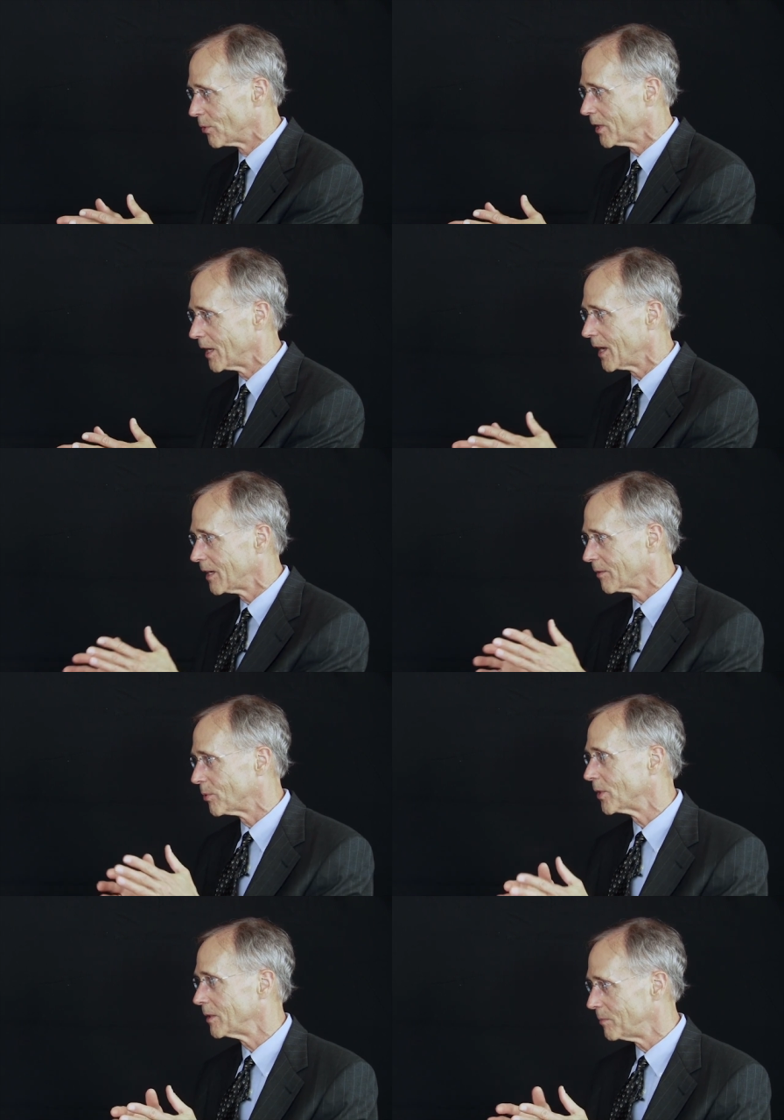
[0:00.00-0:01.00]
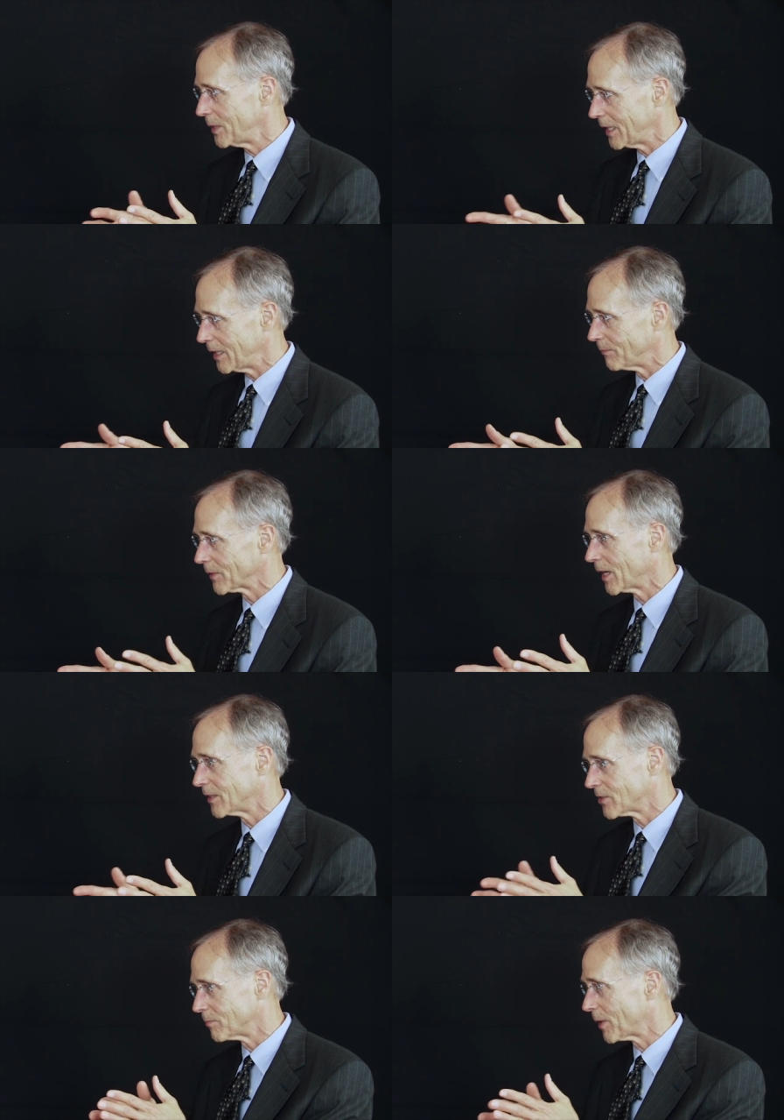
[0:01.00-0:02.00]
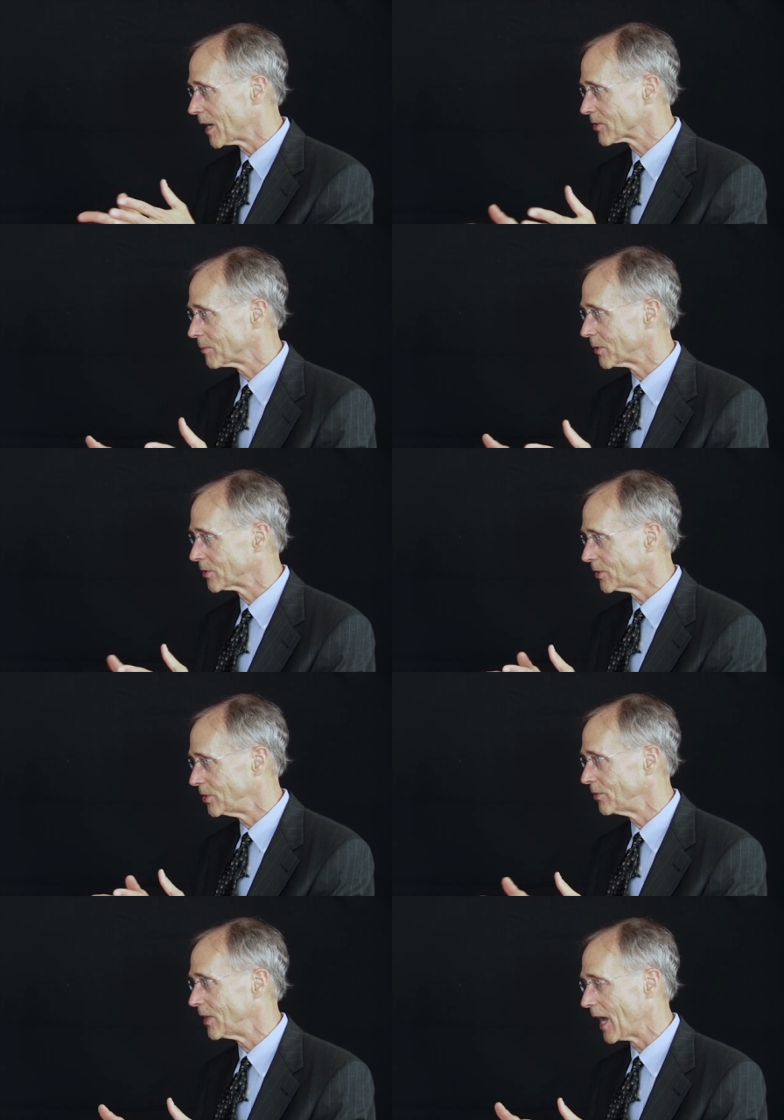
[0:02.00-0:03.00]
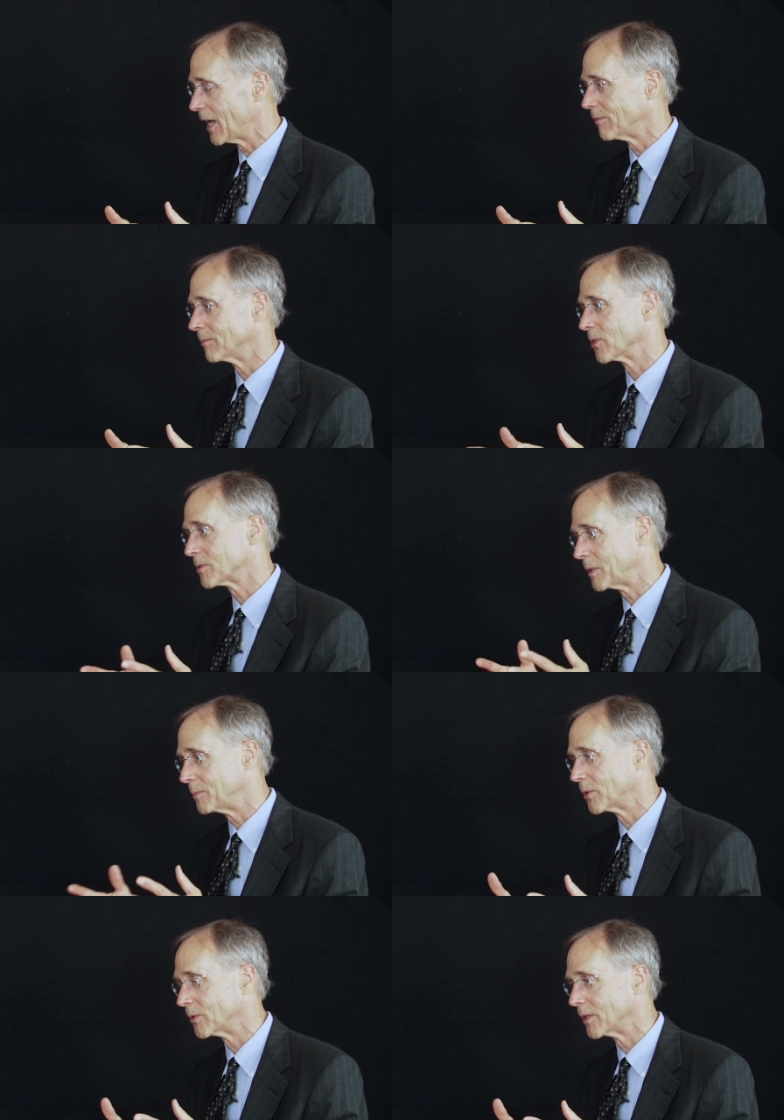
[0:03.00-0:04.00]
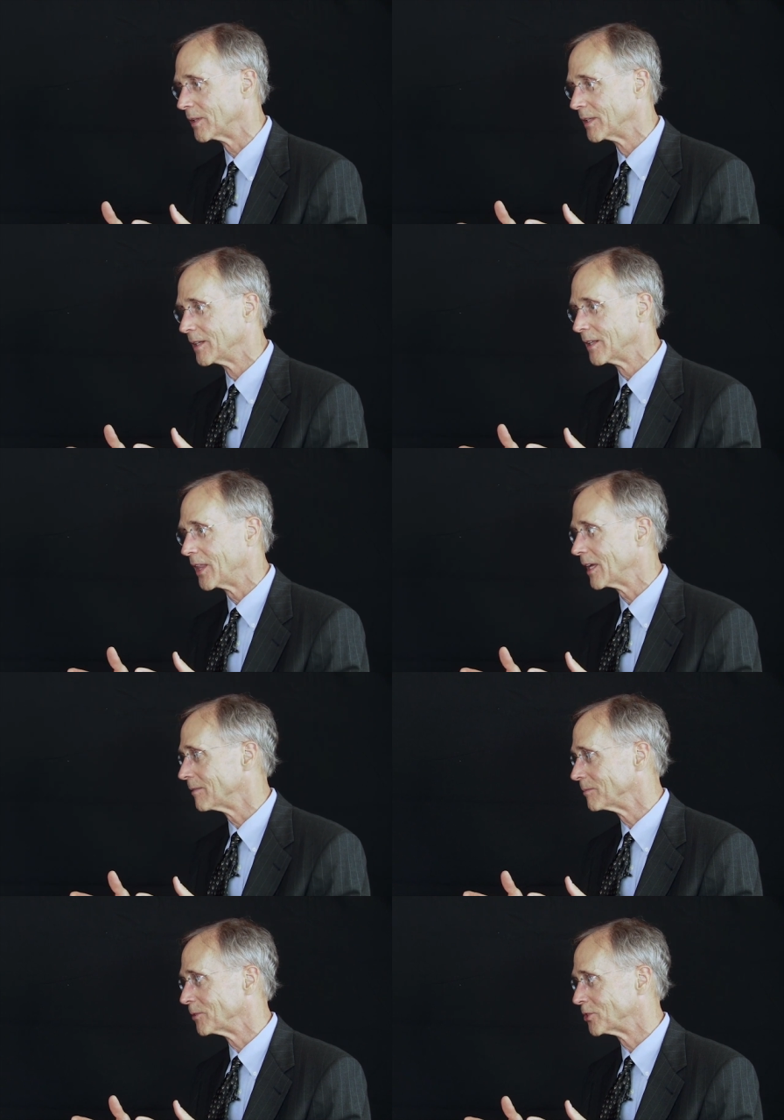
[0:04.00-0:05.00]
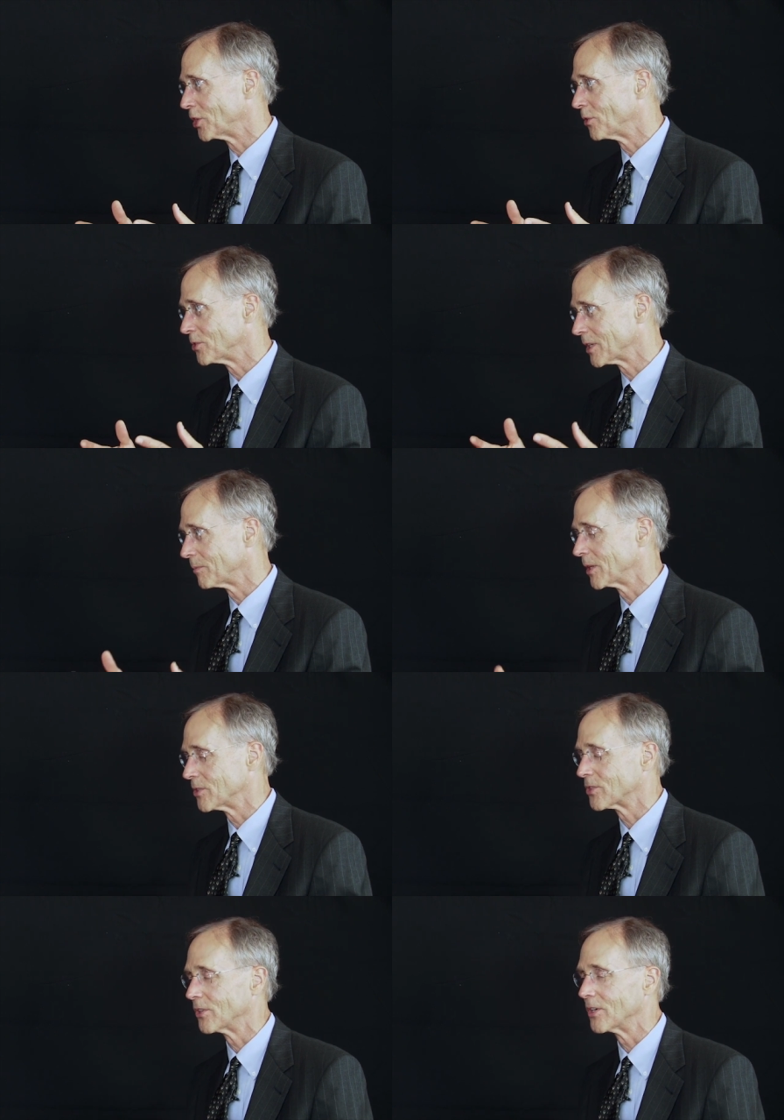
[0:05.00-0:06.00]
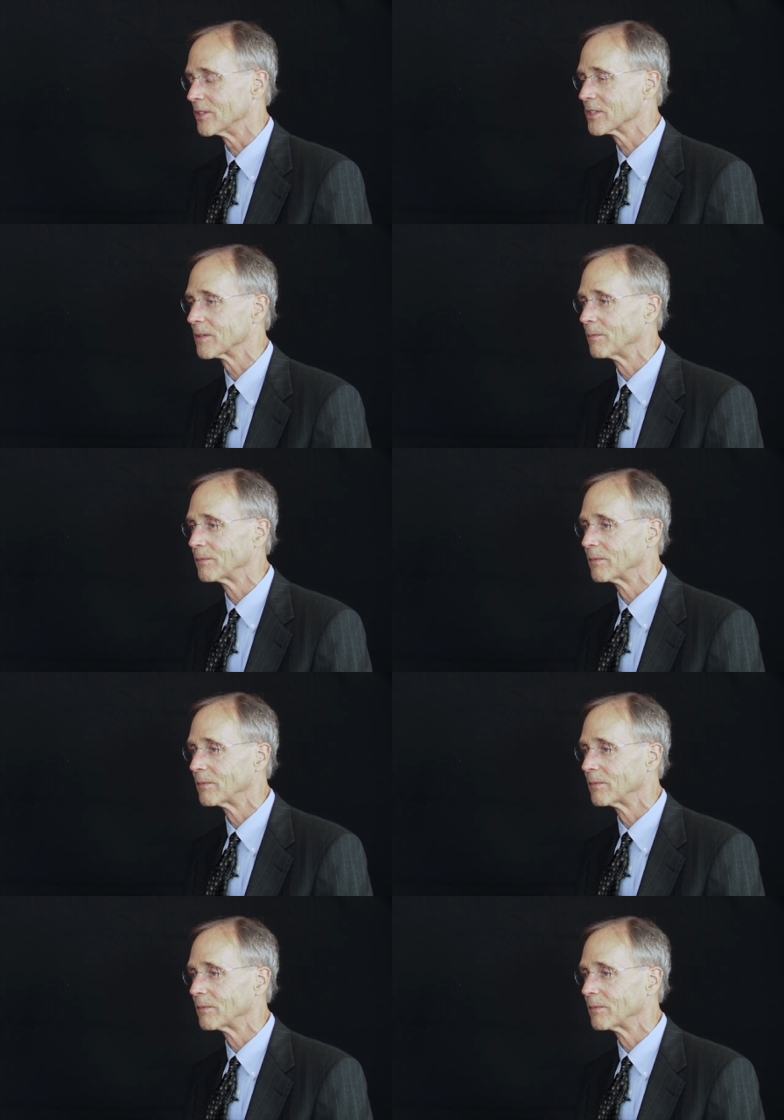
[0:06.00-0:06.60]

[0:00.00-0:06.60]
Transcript: point A to point B? Is it possible to do that? Mm-hmm. Most people will then show some concerns.